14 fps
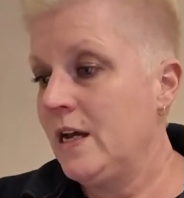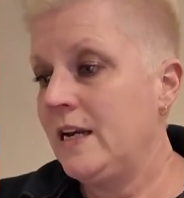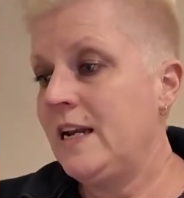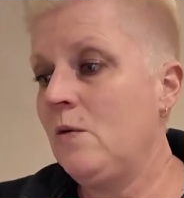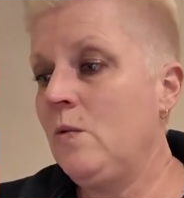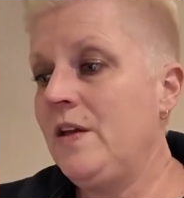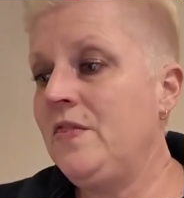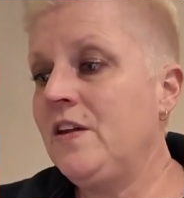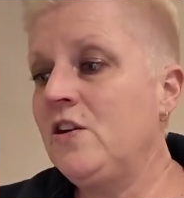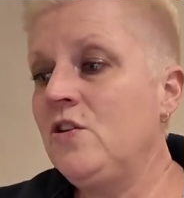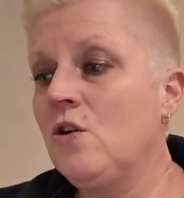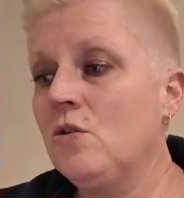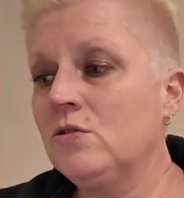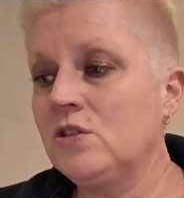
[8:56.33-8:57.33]
Now, when the
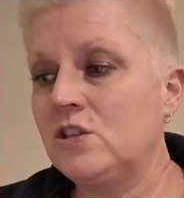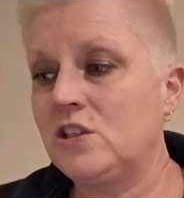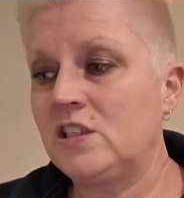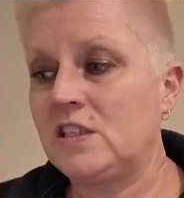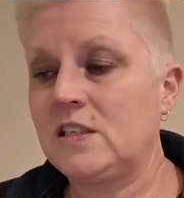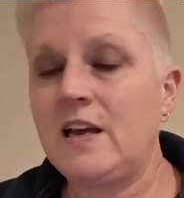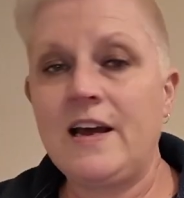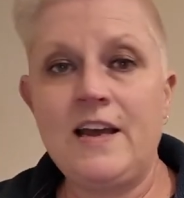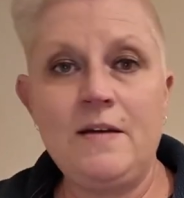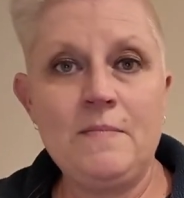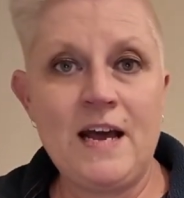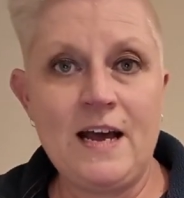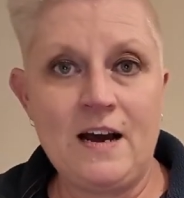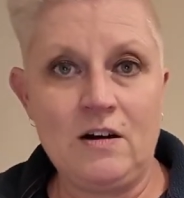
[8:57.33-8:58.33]
Nantes
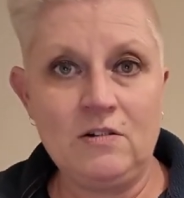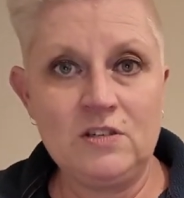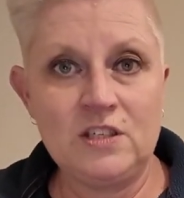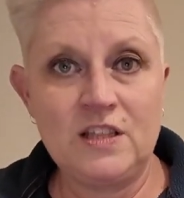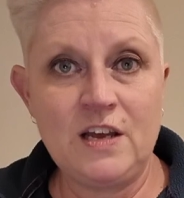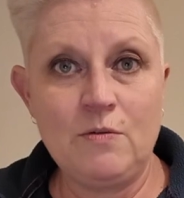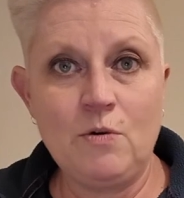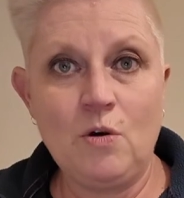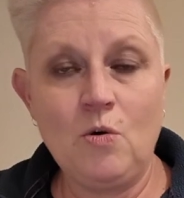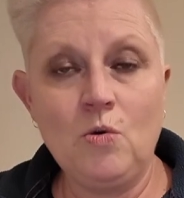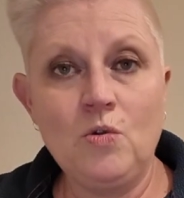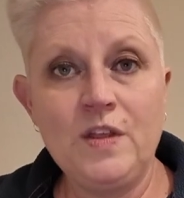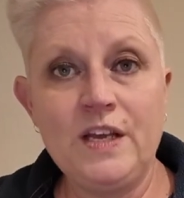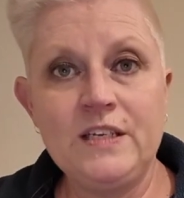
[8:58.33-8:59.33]
came out, there were
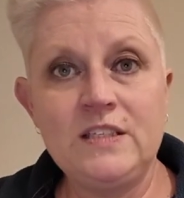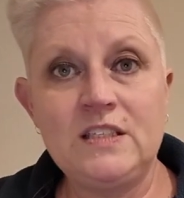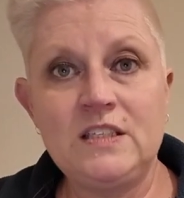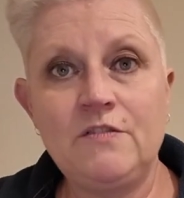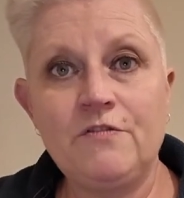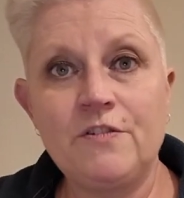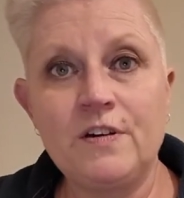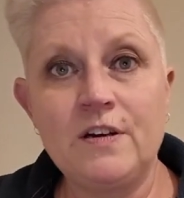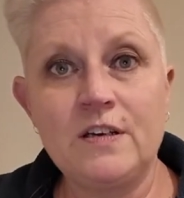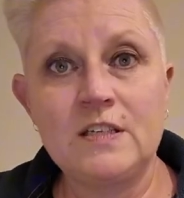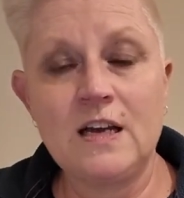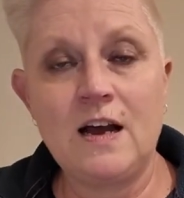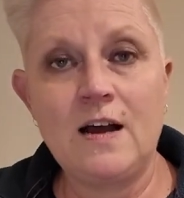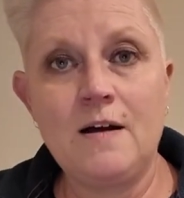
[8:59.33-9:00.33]
all these
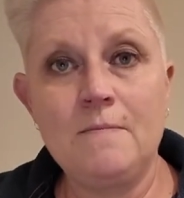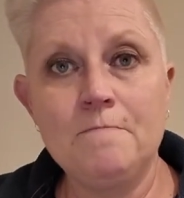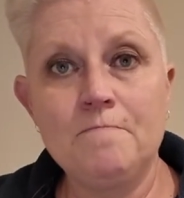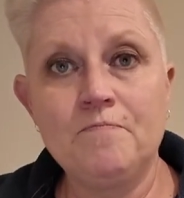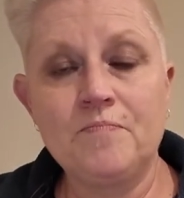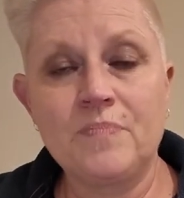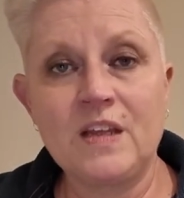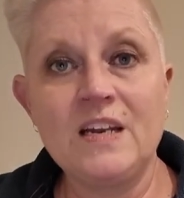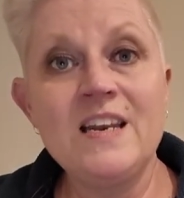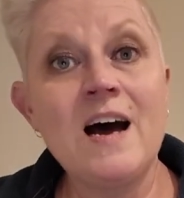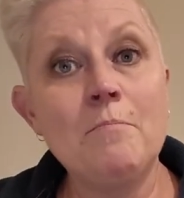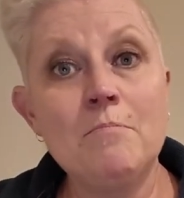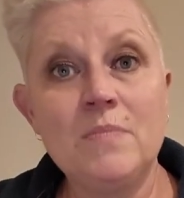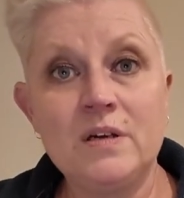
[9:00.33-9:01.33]
different
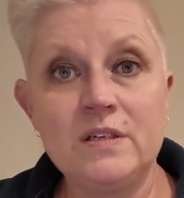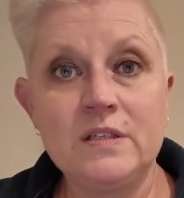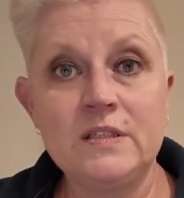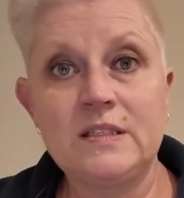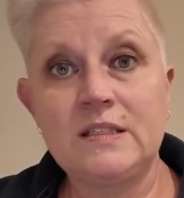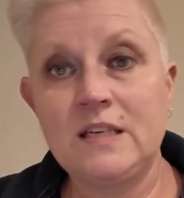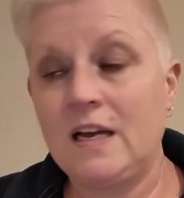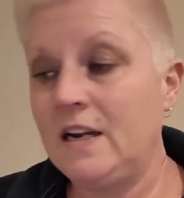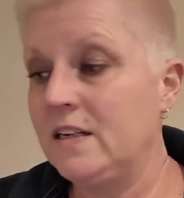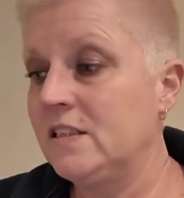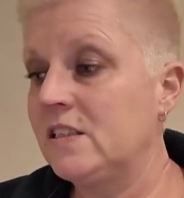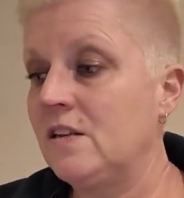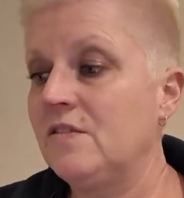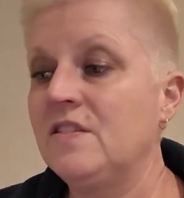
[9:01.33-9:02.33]
numbers,
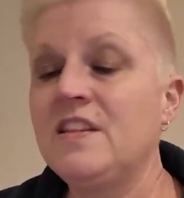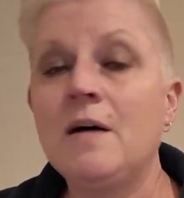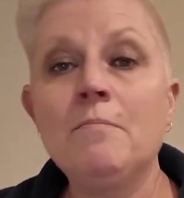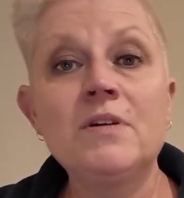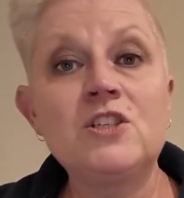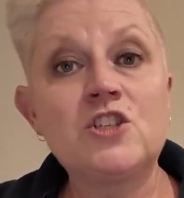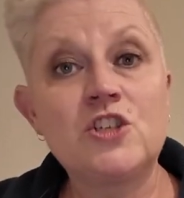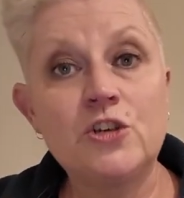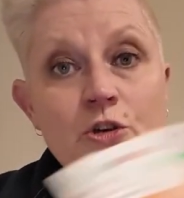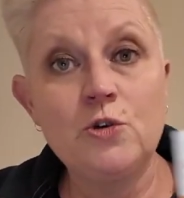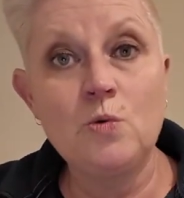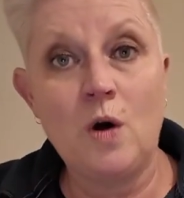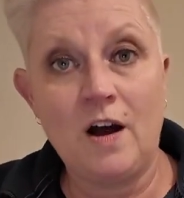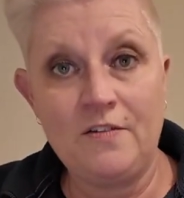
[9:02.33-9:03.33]
and number
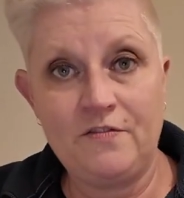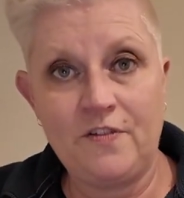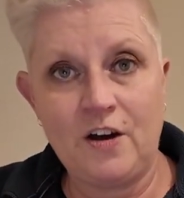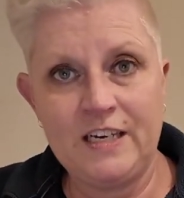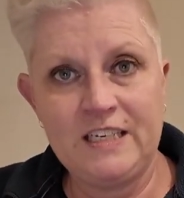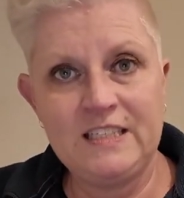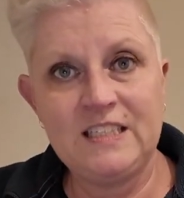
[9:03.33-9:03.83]
2 I find